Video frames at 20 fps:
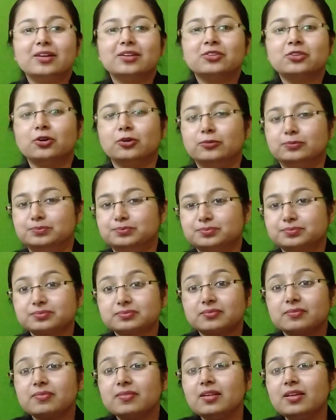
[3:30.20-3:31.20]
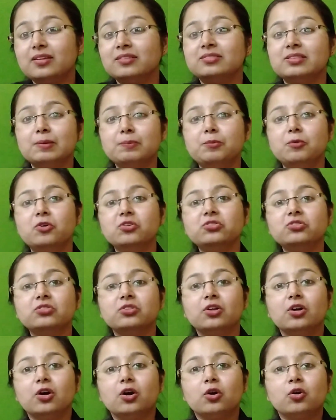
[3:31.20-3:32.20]
So, suppose
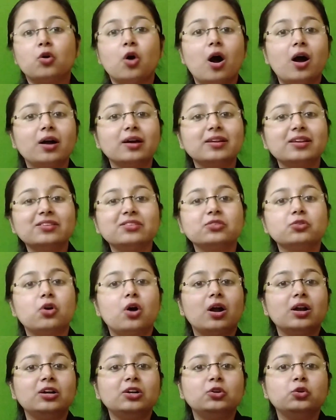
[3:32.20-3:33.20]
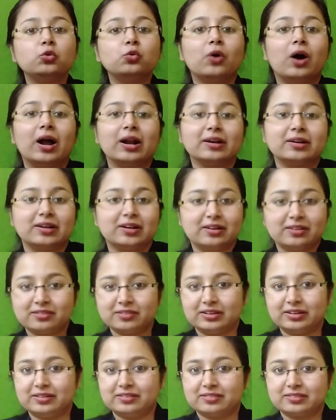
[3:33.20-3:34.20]
Congress got 200
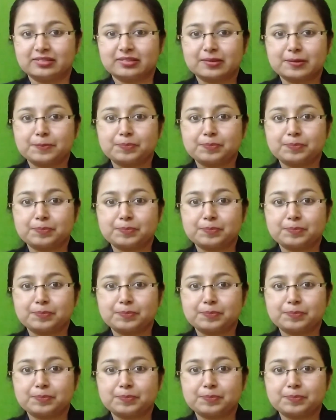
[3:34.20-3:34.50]
seats,